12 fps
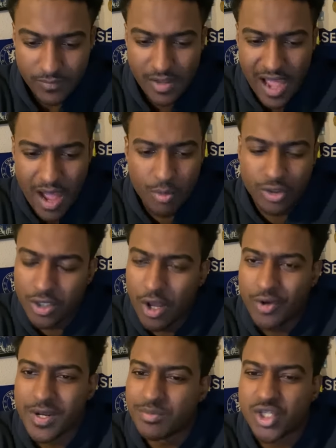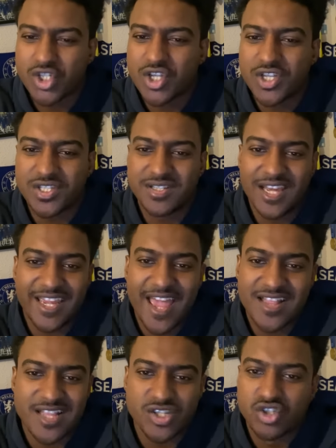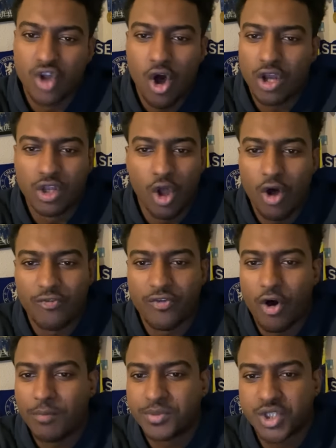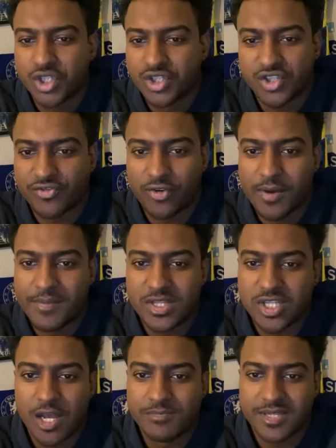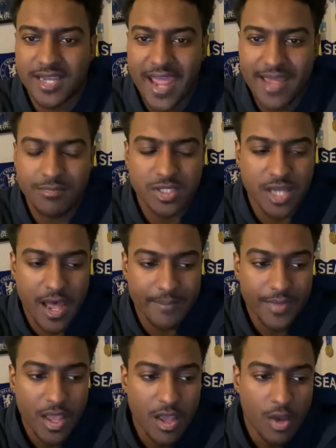I would loan him just because, again, there's not a lot of options for him in terms of game time.